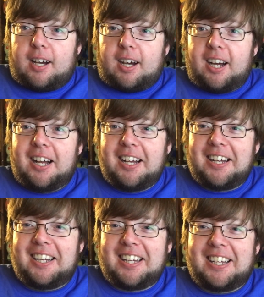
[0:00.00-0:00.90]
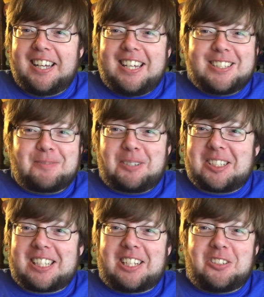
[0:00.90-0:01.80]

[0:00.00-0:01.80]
As much as I